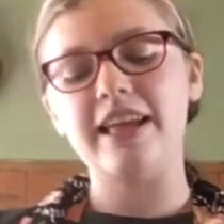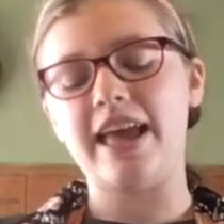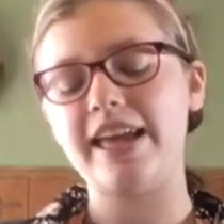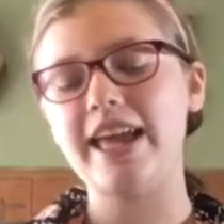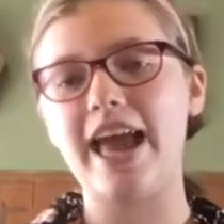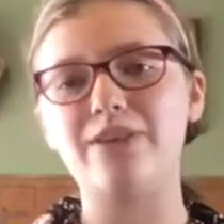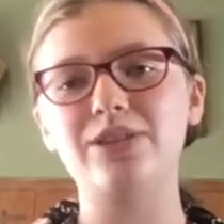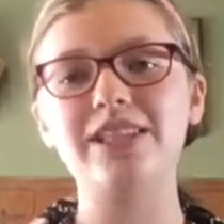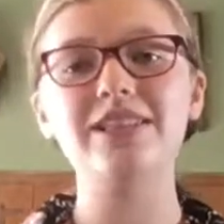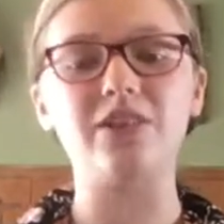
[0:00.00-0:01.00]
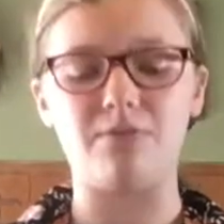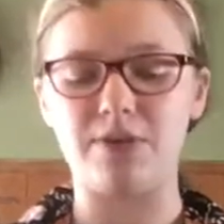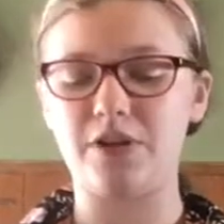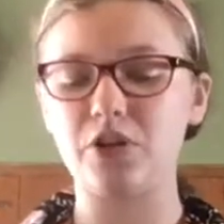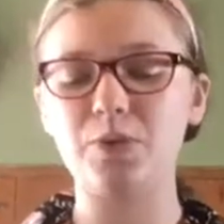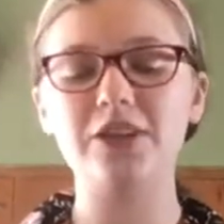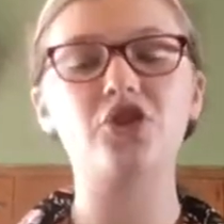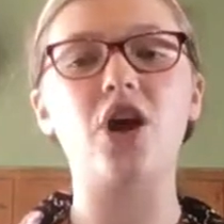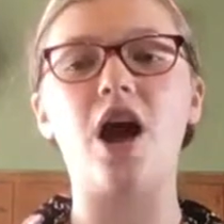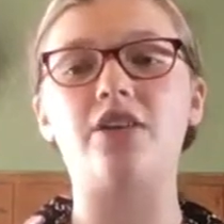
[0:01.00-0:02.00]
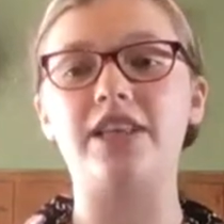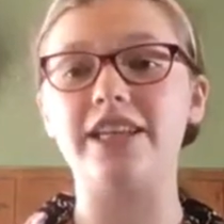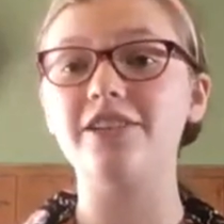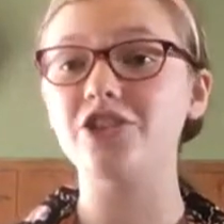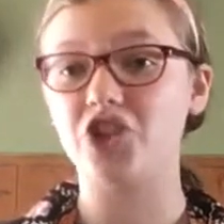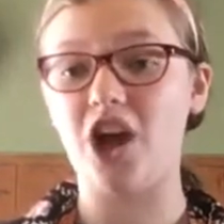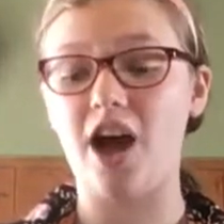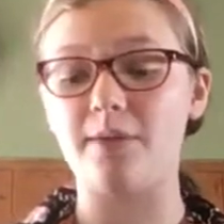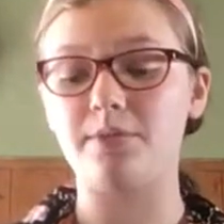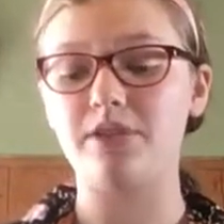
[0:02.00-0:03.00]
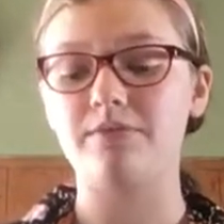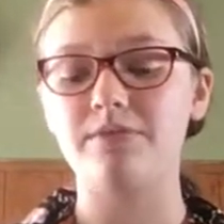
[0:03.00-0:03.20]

8 ounces of bittersweet chocolate, chopped,